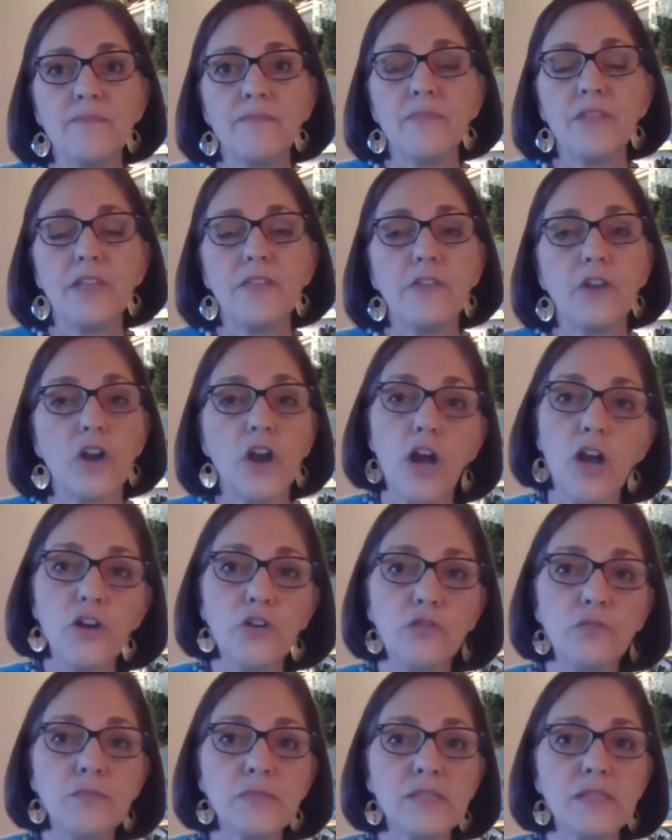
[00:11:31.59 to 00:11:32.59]
in their
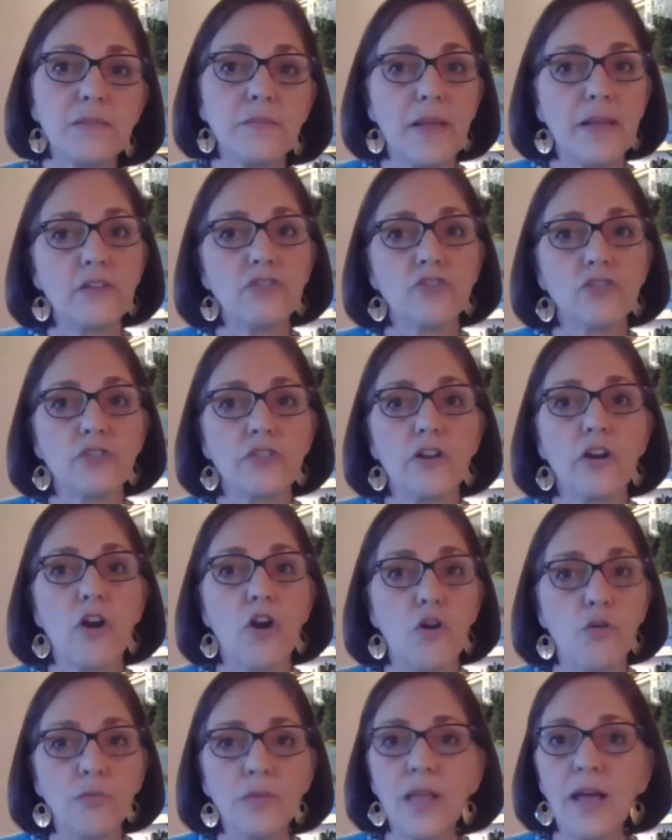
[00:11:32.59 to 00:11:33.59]
homes and make sure their
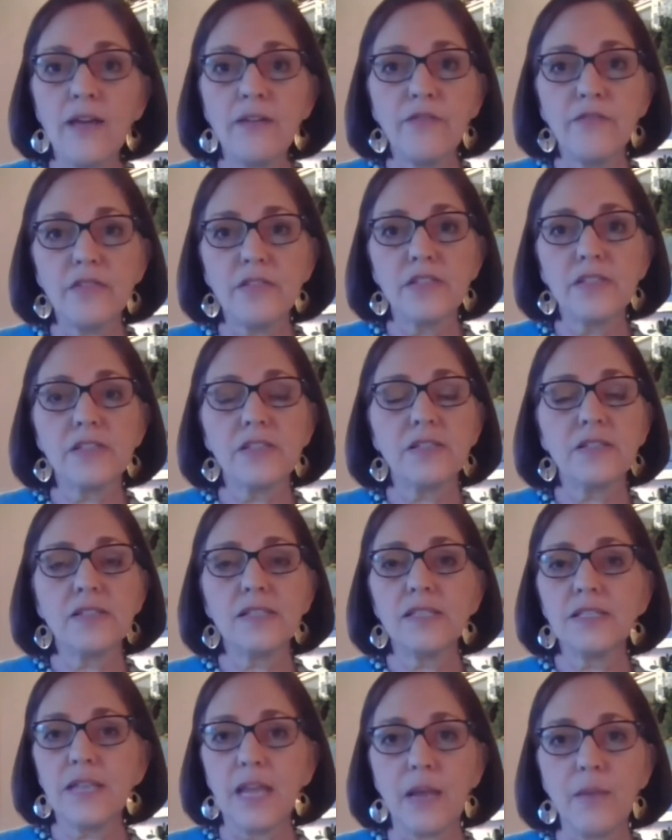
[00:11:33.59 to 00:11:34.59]
home life is
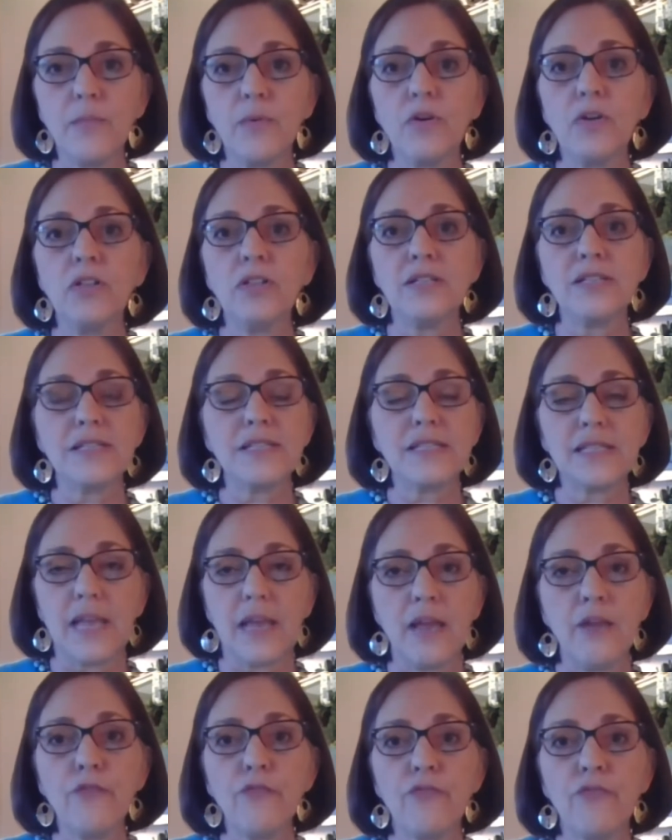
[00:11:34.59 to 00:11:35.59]
stable and
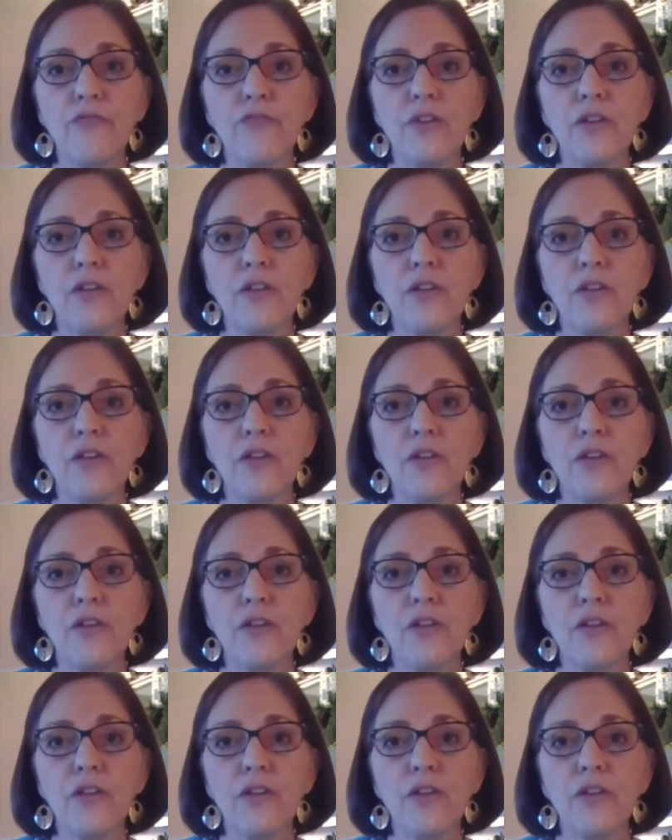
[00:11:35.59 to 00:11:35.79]
safe.